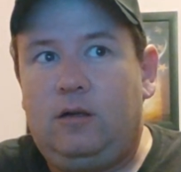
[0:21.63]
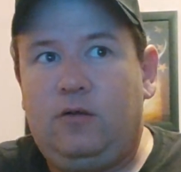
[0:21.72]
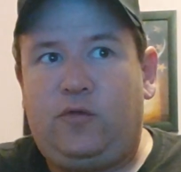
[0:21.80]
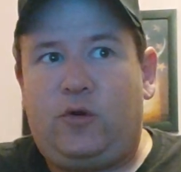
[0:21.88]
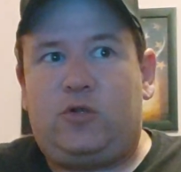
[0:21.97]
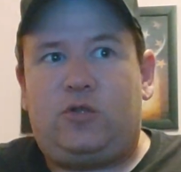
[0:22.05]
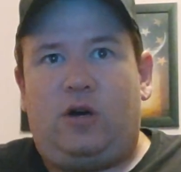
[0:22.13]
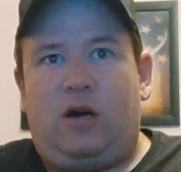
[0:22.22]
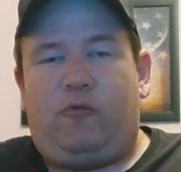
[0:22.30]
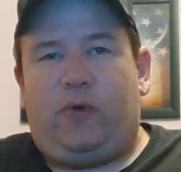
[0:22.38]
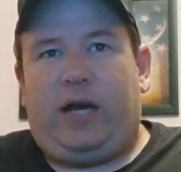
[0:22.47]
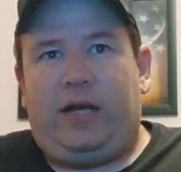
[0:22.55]
First
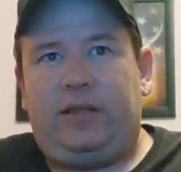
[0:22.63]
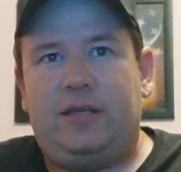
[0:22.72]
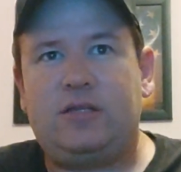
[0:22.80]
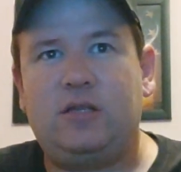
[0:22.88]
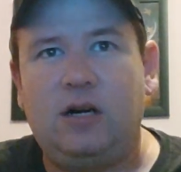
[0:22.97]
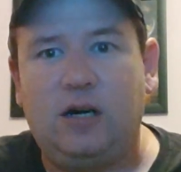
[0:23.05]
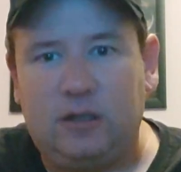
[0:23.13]
off, we got this